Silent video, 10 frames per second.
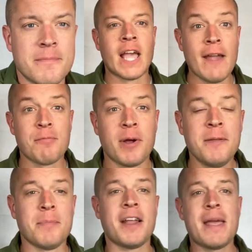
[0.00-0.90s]
Hey everybody,
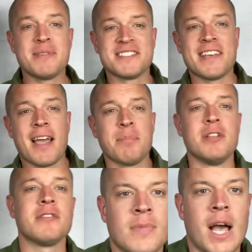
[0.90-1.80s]
my name is Zach Miller.